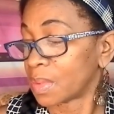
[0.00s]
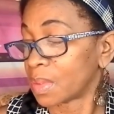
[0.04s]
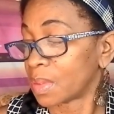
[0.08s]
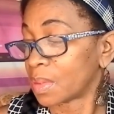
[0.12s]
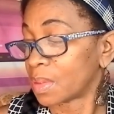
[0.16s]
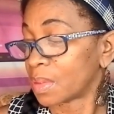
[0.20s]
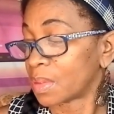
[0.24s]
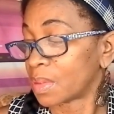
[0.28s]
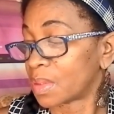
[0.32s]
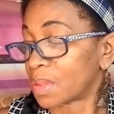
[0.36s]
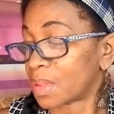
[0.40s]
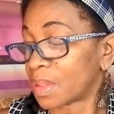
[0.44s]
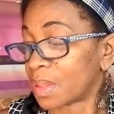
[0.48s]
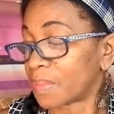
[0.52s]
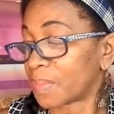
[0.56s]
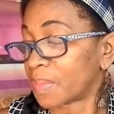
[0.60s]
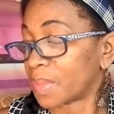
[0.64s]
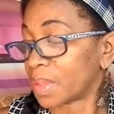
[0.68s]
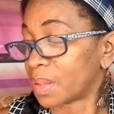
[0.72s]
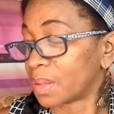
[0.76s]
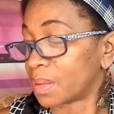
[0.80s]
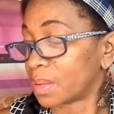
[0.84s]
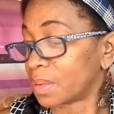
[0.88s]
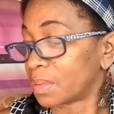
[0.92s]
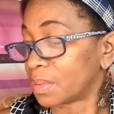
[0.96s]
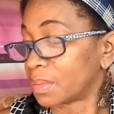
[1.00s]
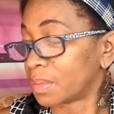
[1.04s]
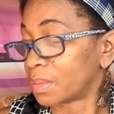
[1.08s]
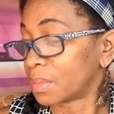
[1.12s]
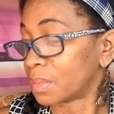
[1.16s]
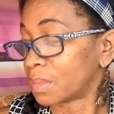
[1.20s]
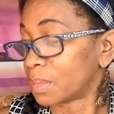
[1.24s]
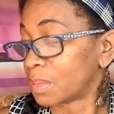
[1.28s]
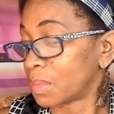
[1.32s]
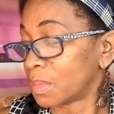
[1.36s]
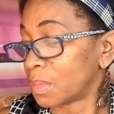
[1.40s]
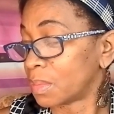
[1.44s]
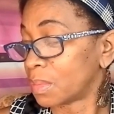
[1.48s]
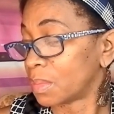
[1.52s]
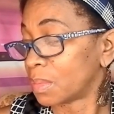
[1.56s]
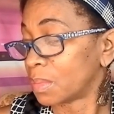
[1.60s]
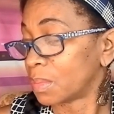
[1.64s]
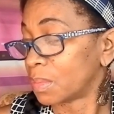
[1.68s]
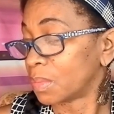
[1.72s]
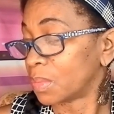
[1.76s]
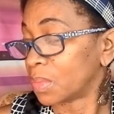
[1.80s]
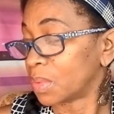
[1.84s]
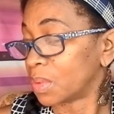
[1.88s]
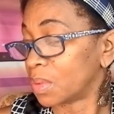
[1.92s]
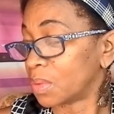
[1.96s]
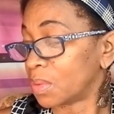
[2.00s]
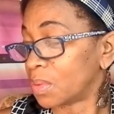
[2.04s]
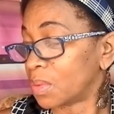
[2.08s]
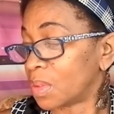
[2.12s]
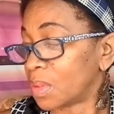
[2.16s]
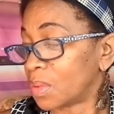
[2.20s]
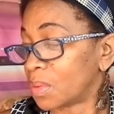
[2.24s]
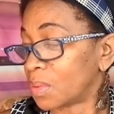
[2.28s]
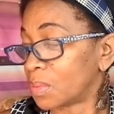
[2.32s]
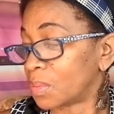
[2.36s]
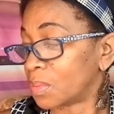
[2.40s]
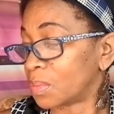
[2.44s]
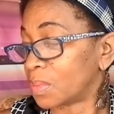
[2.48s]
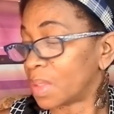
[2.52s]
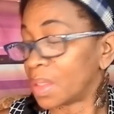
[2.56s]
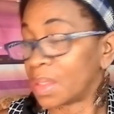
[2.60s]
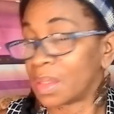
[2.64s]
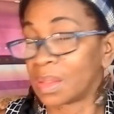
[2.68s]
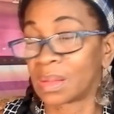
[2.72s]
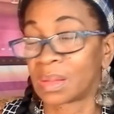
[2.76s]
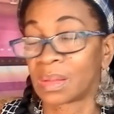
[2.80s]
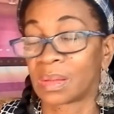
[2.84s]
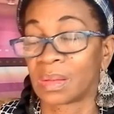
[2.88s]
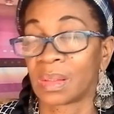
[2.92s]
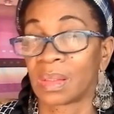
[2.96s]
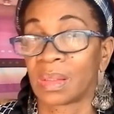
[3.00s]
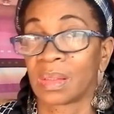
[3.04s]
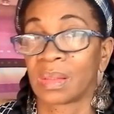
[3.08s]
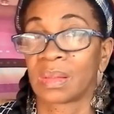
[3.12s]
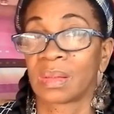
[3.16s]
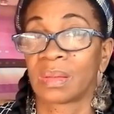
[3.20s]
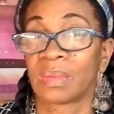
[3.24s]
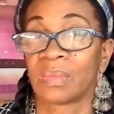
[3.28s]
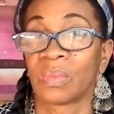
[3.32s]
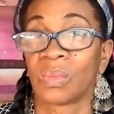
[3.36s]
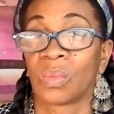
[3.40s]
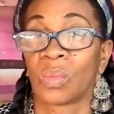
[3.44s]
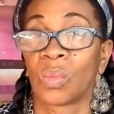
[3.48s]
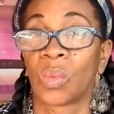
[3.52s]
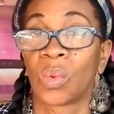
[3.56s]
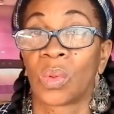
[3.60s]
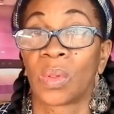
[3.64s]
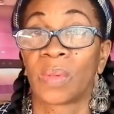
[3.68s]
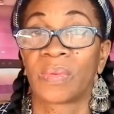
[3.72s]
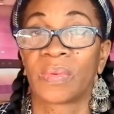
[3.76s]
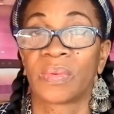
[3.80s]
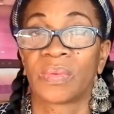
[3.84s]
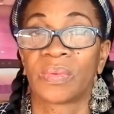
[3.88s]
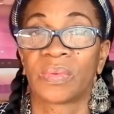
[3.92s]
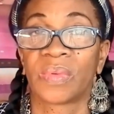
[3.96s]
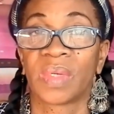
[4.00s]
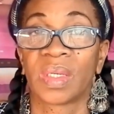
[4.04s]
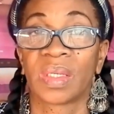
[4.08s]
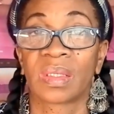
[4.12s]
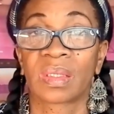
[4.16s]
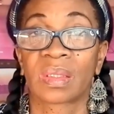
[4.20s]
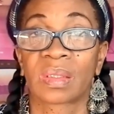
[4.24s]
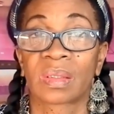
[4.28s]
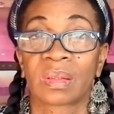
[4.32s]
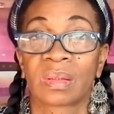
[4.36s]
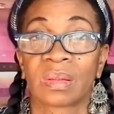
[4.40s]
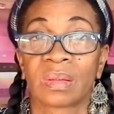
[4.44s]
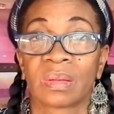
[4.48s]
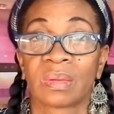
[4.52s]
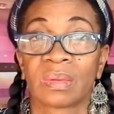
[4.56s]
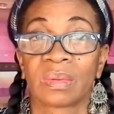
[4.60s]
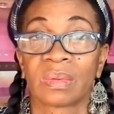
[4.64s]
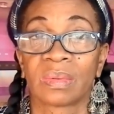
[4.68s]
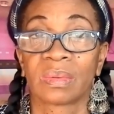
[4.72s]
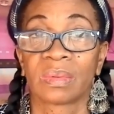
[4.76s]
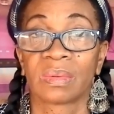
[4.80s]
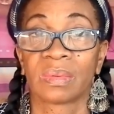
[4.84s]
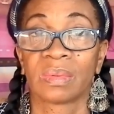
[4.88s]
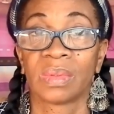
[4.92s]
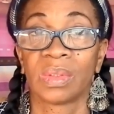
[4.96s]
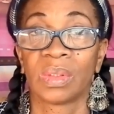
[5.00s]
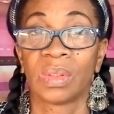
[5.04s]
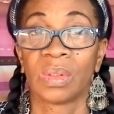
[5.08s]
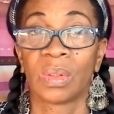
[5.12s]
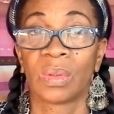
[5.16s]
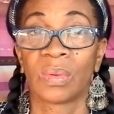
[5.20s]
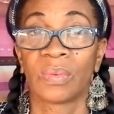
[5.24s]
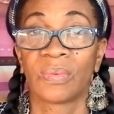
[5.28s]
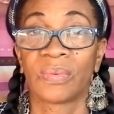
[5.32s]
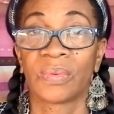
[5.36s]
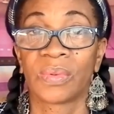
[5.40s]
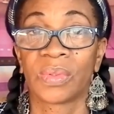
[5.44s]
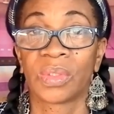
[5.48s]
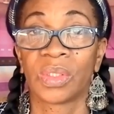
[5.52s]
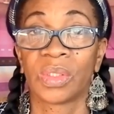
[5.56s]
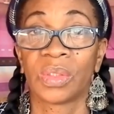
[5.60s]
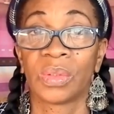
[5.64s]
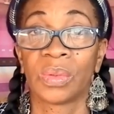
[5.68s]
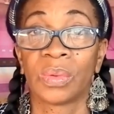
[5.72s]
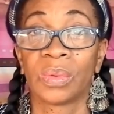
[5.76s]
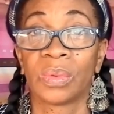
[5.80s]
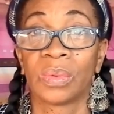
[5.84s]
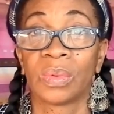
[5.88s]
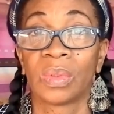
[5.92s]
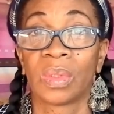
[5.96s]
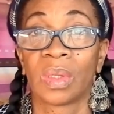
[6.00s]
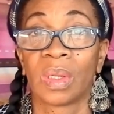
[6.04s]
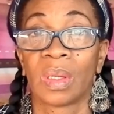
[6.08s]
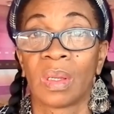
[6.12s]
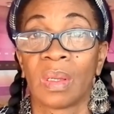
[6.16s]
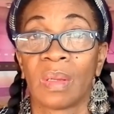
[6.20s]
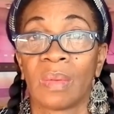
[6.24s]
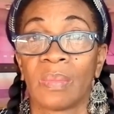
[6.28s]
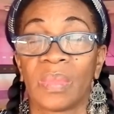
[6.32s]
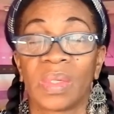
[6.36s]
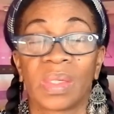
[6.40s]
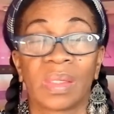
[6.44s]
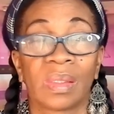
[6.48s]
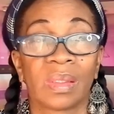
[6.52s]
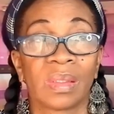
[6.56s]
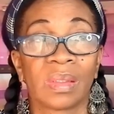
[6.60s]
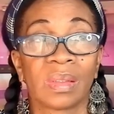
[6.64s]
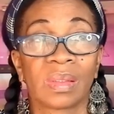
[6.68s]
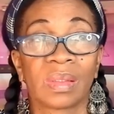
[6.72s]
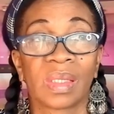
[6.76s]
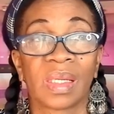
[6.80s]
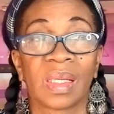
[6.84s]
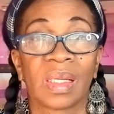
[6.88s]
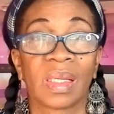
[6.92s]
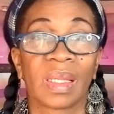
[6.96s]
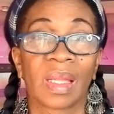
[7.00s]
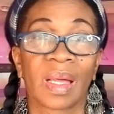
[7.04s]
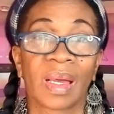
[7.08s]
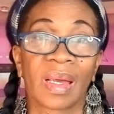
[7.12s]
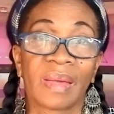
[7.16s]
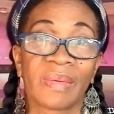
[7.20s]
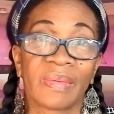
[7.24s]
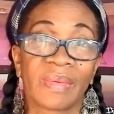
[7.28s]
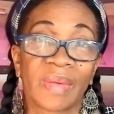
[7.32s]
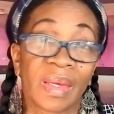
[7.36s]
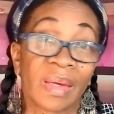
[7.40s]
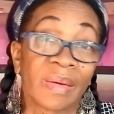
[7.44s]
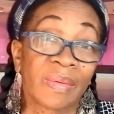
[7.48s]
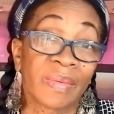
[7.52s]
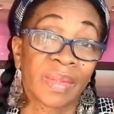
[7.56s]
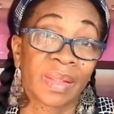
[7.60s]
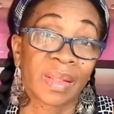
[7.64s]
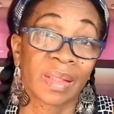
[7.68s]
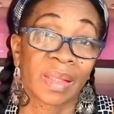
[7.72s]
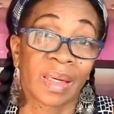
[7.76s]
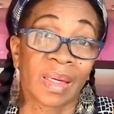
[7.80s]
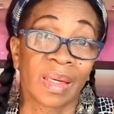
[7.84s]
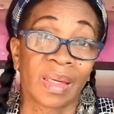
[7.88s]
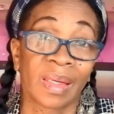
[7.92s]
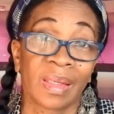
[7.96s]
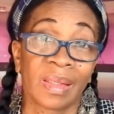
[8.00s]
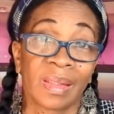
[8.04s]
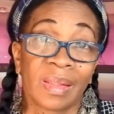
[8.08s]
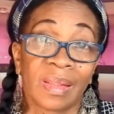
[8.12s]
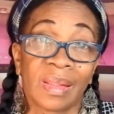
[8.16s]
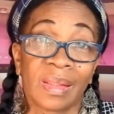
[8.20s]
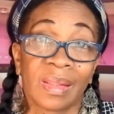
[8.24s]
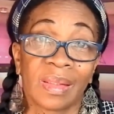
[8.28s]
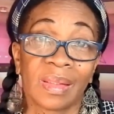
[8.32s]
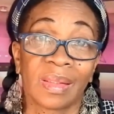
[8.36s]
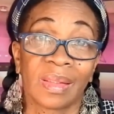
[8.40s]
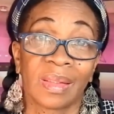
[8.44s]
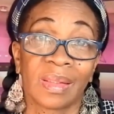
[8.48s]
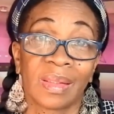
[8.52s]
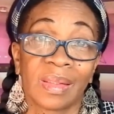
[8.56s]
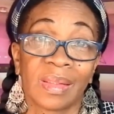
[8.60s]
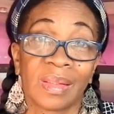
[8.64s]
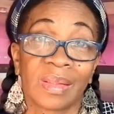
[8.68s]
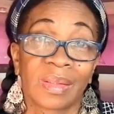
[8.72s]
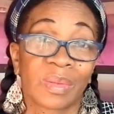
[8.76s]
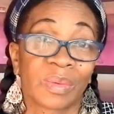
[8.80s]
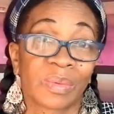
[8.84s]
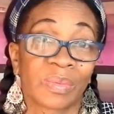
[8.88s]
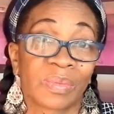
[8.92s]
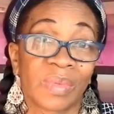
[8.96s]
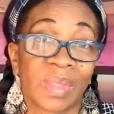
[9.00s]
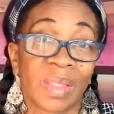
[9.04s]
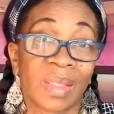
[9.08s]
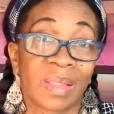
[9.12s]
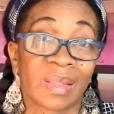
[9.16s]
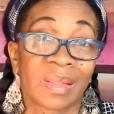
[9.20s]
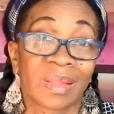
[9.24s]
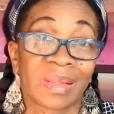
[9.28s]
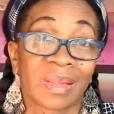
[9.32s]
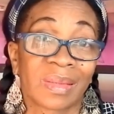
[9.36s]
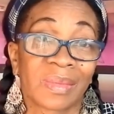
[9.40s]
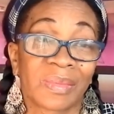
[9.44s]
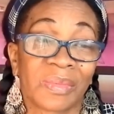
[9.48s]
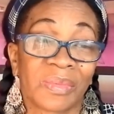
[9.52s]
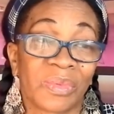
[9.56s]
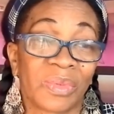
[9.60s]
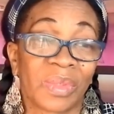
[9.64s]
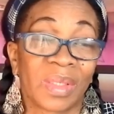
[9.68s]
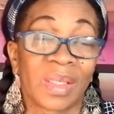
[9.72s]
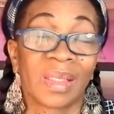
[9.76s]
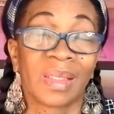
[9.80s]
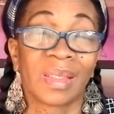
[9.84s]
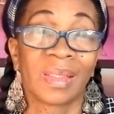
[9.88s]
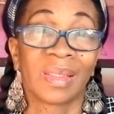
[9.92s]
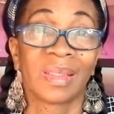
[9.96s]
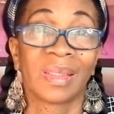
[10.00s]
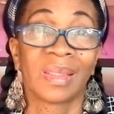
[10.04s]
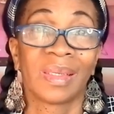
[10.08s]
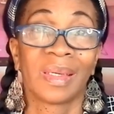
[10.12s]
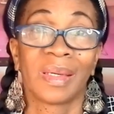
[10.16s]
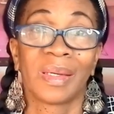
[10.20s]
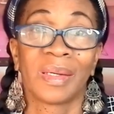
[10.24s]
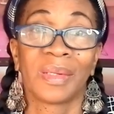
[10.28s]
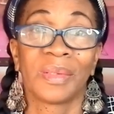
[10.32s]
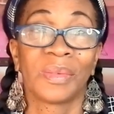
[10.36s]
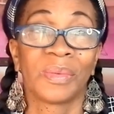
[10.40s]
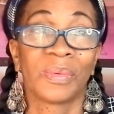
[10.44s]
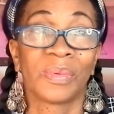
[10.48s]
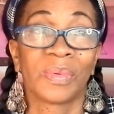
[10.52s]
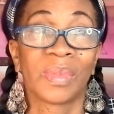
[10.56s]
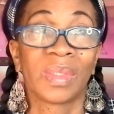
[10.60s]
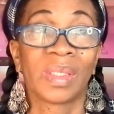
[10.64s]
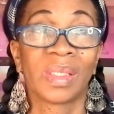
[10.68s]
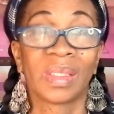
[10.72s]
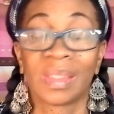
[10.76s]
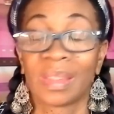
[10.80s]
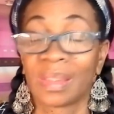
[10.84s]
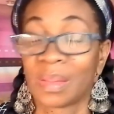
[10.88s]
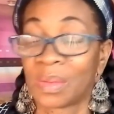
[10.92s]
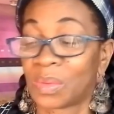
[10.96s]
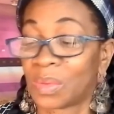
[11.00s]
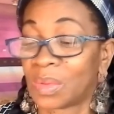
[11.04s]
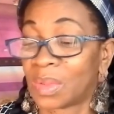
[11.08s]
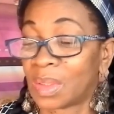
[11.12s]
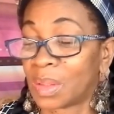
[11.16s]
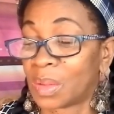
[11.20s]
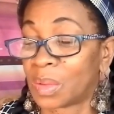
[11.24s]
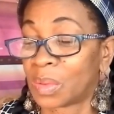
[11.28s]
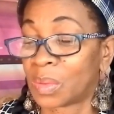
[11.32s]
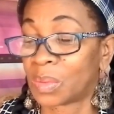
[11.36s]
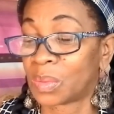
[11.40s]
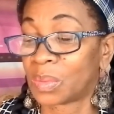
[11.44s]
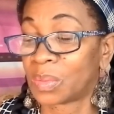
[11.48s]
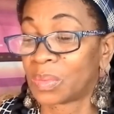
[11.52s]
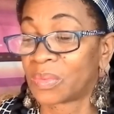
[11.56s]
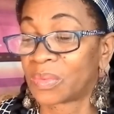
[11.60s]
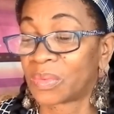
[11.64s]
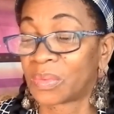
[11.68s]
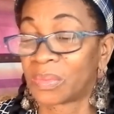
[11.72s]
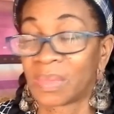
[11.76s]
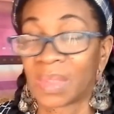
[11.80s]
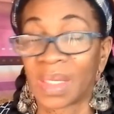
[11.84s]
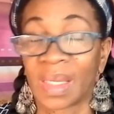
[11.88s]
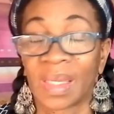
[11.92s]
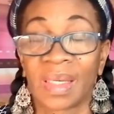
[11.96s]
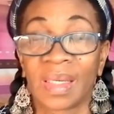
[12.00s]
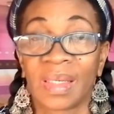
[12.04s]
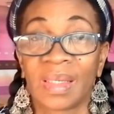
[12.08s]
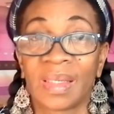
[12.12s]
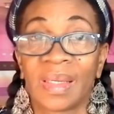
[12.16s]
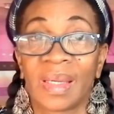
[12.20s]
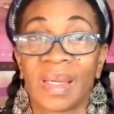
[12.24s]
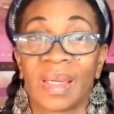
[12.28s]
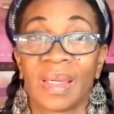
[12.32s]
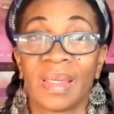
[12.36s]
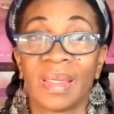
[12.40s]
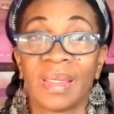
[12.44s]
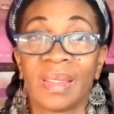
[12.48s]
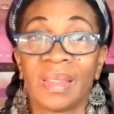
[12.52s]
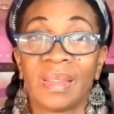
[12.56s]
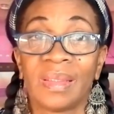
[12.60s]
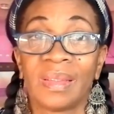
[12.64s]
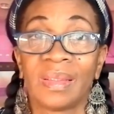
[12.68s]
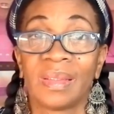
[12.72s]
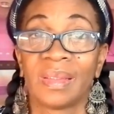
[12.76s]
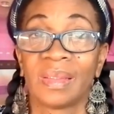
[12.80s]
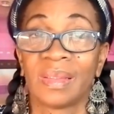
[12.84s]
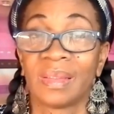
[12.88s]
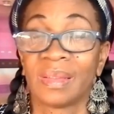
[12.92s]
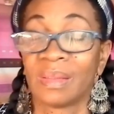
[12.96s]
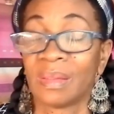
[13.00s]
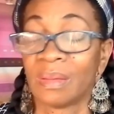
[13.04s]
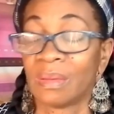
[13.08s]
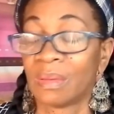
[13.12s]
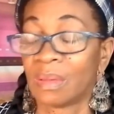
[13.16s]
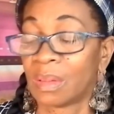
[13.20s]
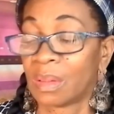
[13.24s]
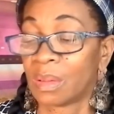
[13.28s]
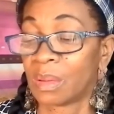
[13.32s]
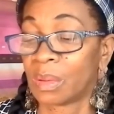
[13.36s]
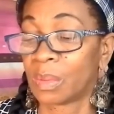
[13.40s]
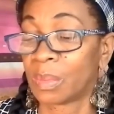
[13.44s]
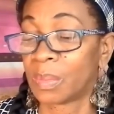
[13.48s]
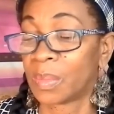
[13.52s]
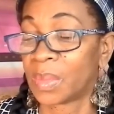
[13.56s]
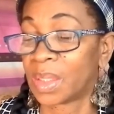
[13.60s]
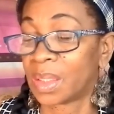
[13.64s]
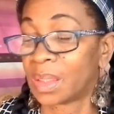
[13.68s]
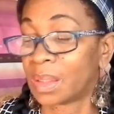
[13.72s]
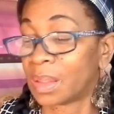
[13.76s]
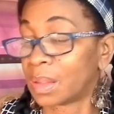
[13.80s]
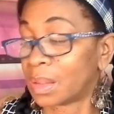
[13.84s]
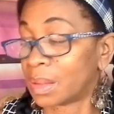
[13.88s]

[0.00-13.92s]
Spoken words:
something that's worth the risk for you. Because in life, everything is a risk, really. You really don't know from day to day, But